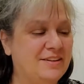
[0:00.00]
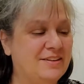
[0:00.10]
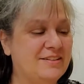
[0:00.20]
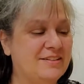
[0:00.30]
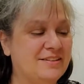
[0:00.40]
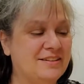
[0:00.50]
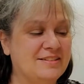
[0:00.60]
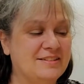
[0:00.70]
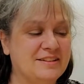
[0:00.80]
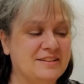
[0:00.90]

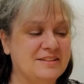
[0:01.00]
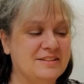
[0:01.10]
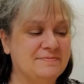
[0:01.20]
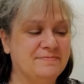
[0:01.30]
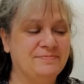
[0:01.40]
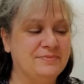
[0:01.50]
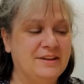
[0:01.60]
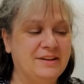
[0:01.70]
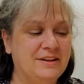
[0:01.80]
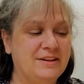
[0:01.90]
It says,
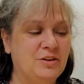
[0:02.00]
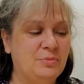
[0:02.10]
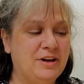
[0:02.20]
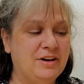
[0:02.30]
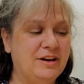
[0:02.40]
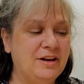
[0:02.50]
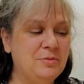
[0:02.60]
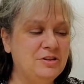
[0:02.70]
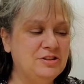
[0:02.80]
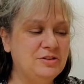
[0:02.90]
no matter how
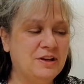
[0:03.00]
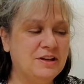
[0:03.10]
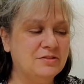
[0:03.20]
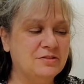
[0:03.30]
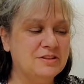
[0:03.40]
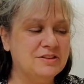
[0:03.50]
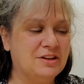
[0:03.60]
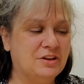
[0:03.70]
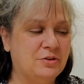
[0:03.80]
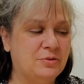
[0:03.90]
much you handle this
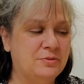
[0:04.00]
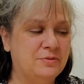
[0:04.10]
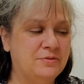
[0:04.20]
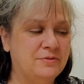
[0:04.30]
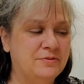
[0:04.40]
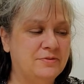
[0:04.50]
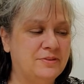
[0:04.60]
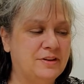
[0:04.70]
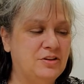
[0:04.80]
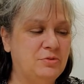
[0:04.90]
dough,
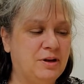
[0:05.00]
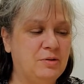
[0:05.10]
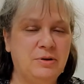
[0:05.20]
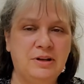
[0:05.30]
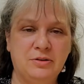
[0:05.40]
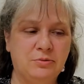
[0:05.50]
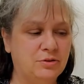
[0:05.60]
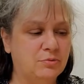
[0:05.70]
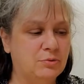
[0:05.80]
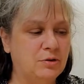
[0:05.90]
and you may beat it
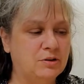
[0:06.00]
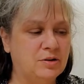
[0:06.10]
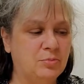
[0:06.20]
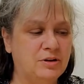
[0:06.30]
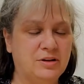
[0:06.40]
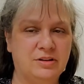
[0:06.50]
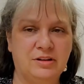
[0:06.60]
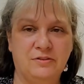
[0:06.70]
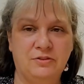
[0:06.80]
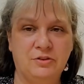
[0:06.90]
with a rolling
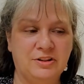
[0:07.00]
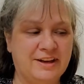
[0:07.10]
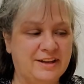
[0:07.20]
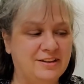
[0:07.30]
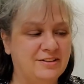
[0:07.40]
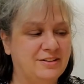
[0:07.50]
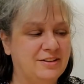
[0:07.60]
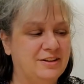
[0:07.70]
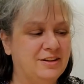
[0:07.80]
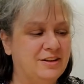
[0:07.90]
pin if you like,
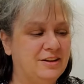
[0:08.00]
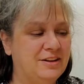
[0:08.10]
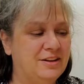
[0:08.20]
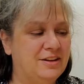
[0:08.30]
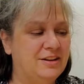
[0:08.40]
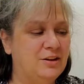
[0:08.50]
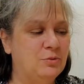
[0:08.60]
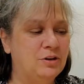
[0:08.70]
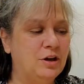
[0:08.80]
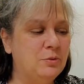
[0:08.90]
it
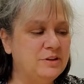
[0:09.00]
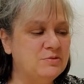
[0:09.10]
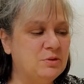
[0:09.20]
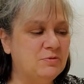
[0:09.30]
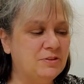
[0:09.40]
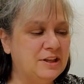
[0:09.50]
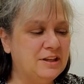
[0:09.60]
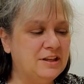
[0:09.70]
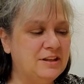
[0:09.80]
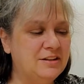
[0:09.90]
will always be
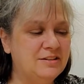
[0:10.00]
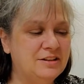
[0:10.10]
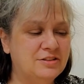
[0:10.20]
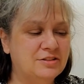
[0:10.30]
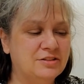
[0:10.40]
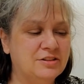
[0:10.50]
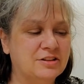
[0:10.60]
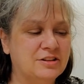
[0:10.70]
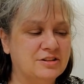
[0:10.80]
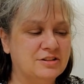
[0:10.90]
flaky, tender, and
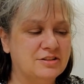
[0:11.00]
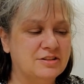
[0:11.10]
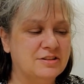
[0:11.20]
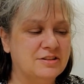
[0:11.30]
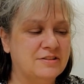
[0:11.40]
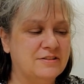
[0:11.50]
delicious.